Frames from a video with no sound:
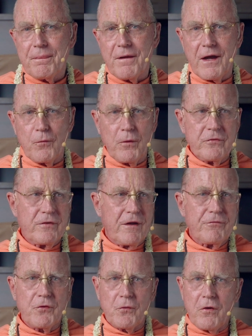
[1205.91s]
I was,
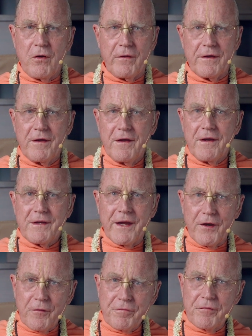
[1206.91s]
after all, a
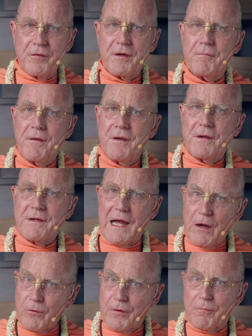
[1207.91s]
carefree
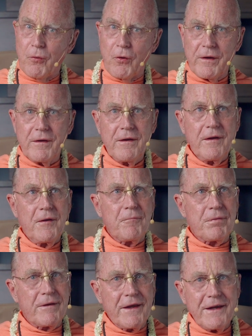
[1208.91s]
cowherd boy
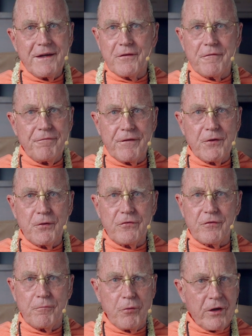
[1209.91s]
playing in the fields
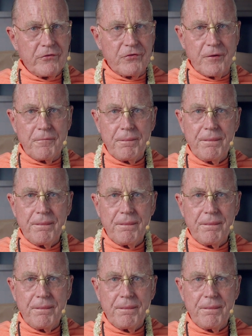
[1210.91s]
of Braja,